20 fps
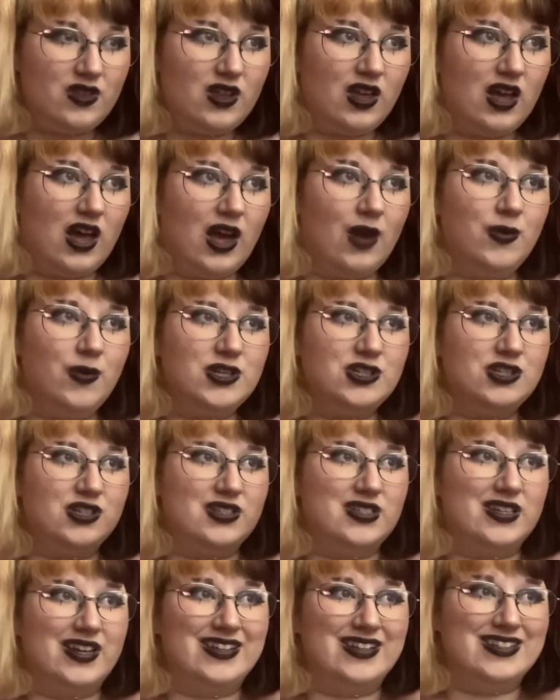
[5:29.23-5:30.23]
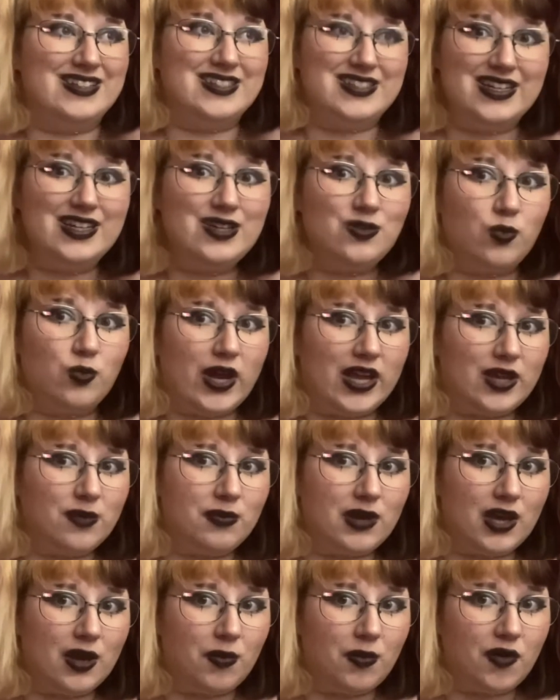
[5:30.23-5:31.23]
I wish the sun didn't wake
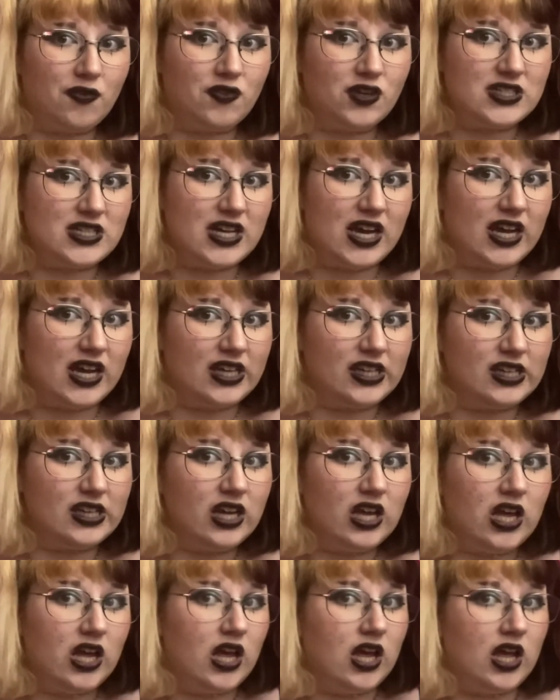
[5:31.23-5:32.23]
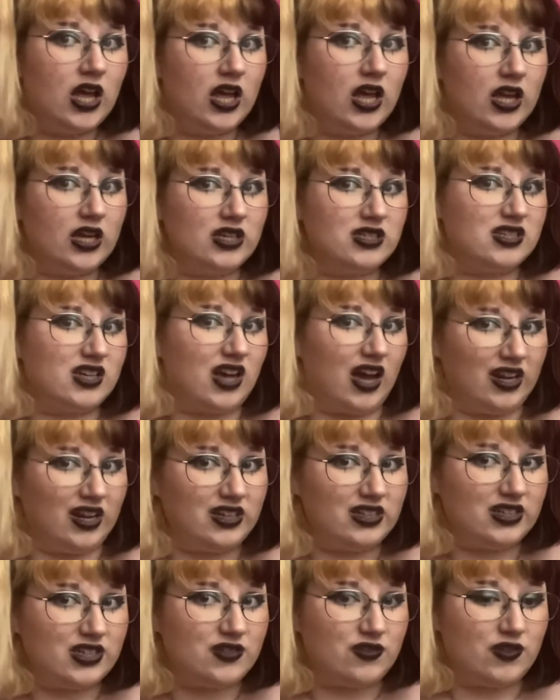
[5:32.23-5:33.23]
me up every day. It's kind of
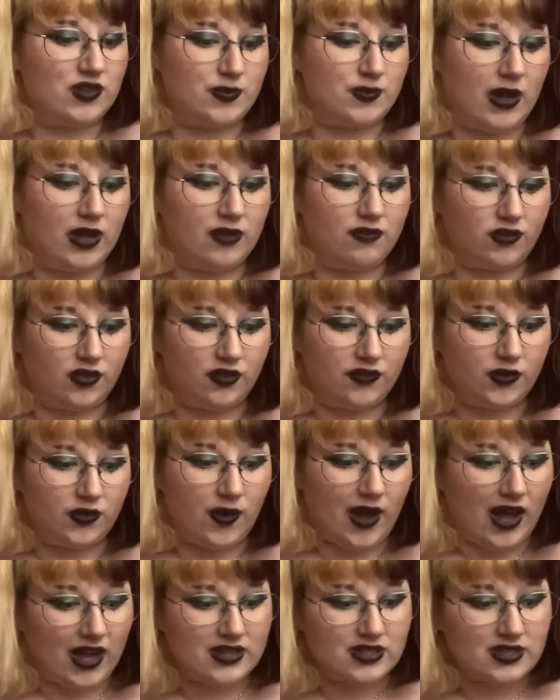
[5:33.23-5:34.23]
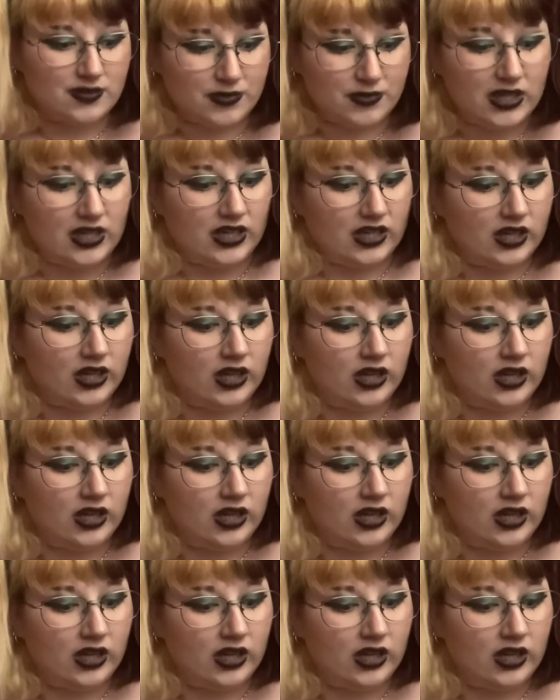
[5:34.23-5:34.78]
disrespectful if you ask me.